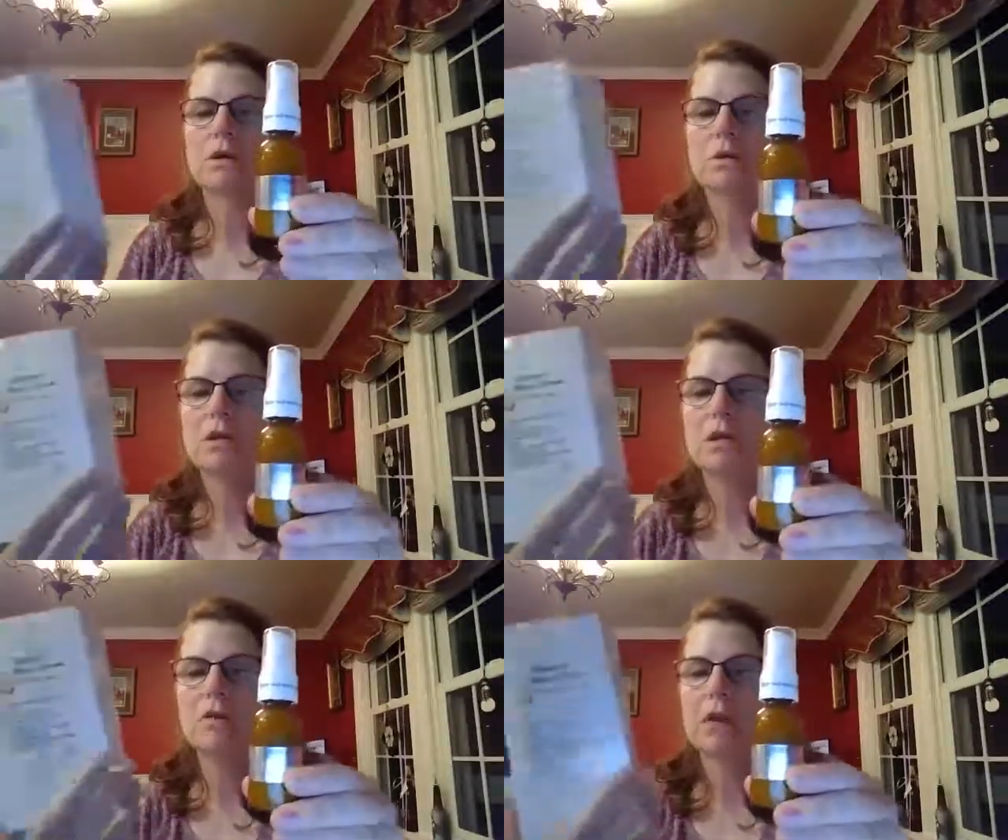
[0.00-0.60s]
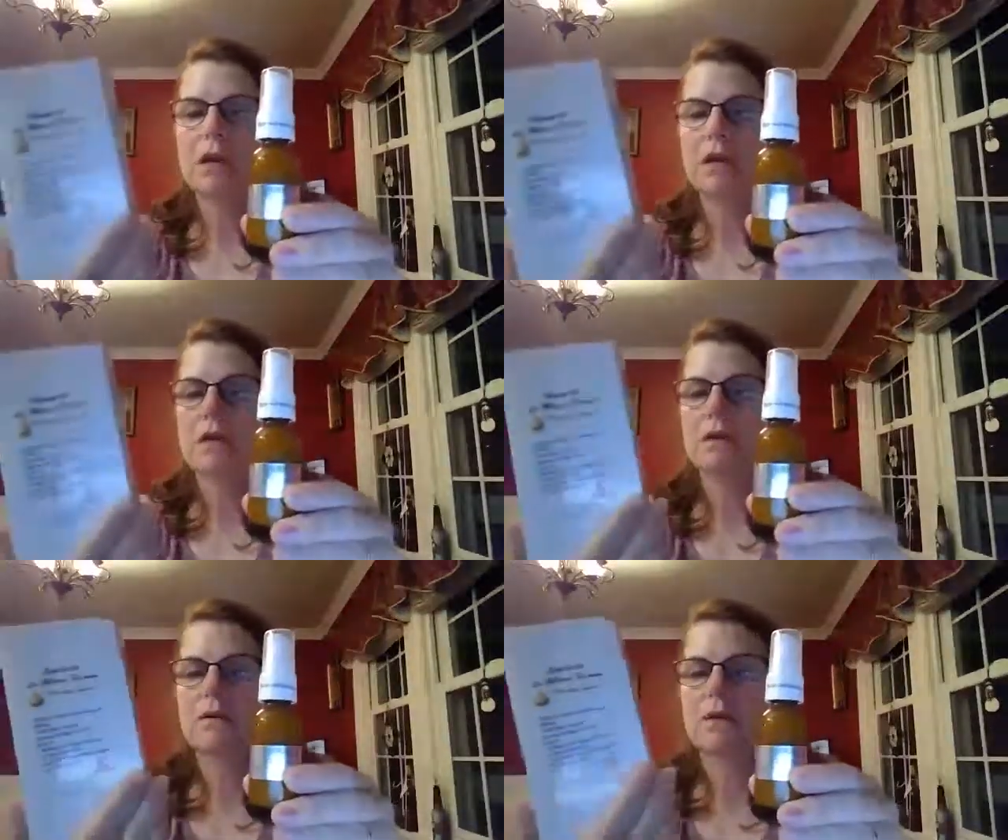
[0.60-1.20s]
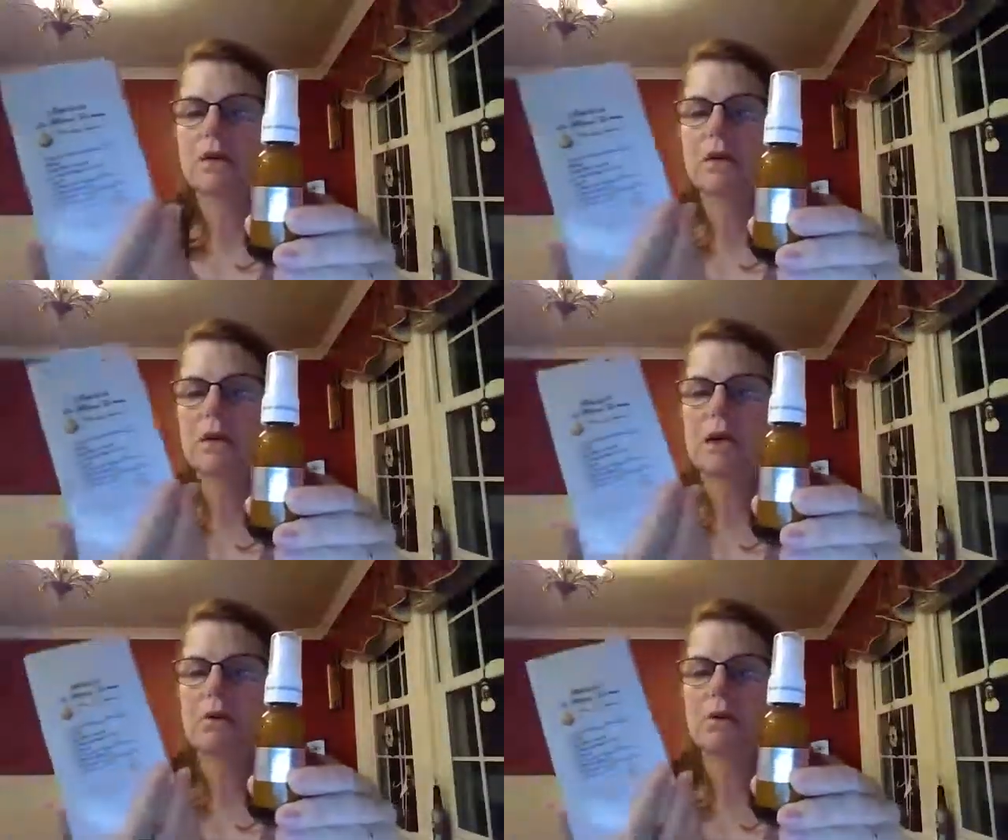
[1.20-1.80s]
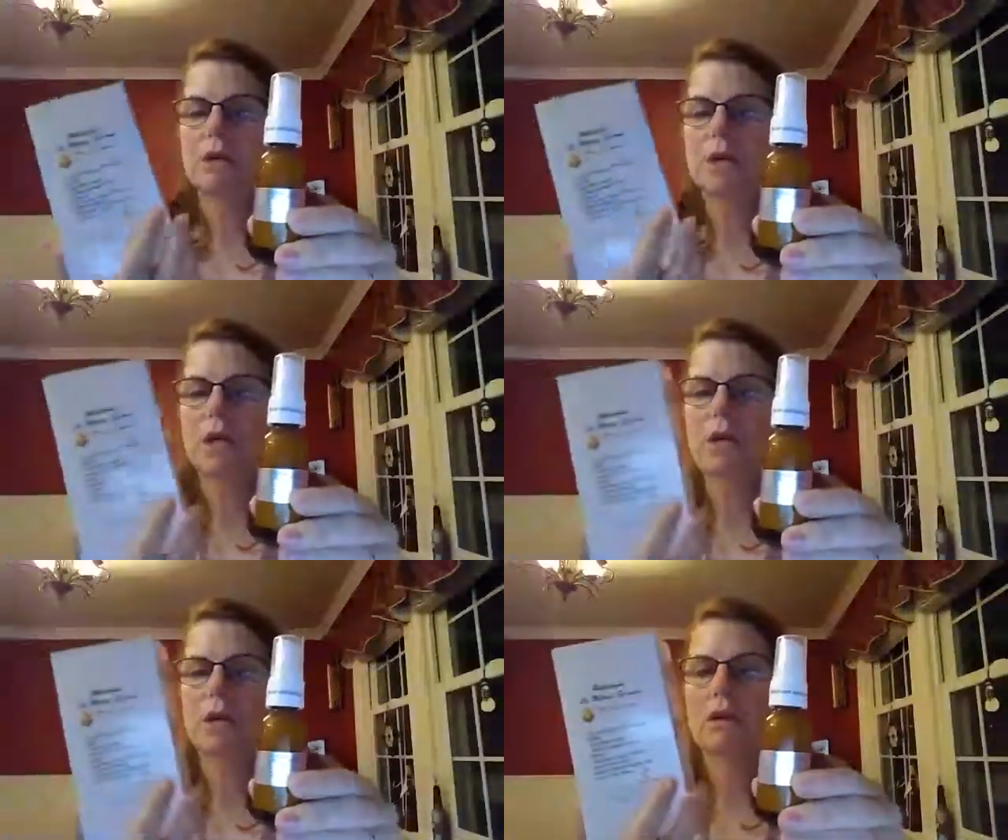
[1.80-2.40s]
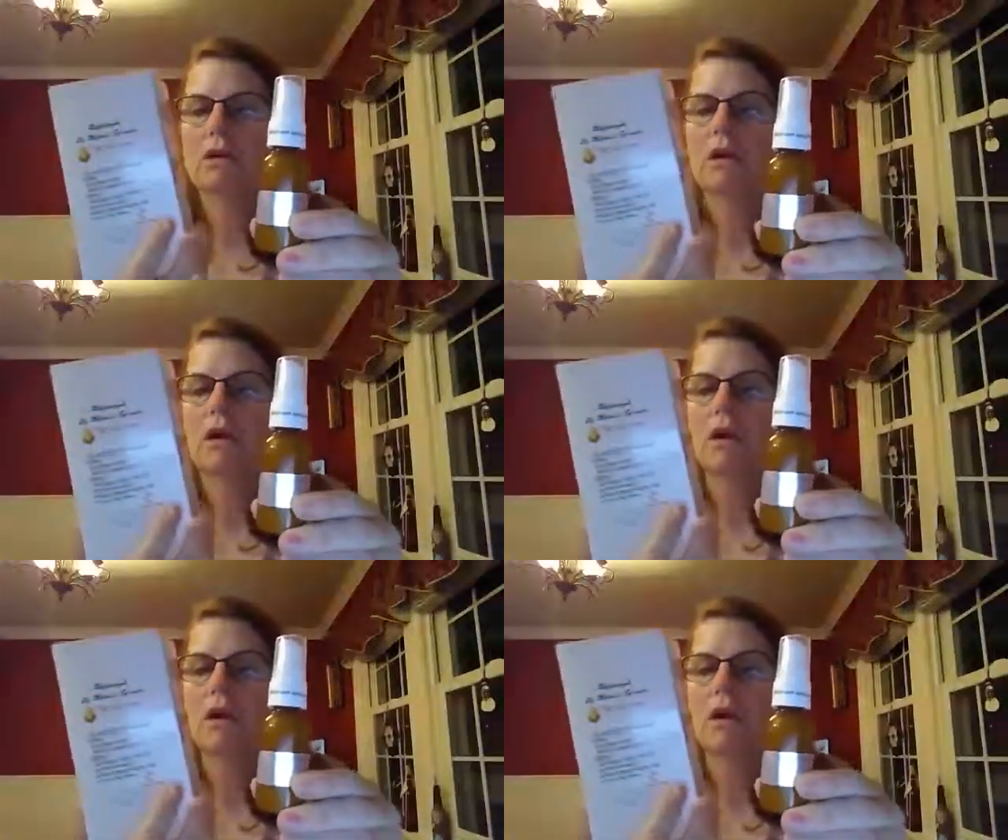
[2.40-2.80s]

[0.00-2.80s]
Let's see if I can really coordinate here.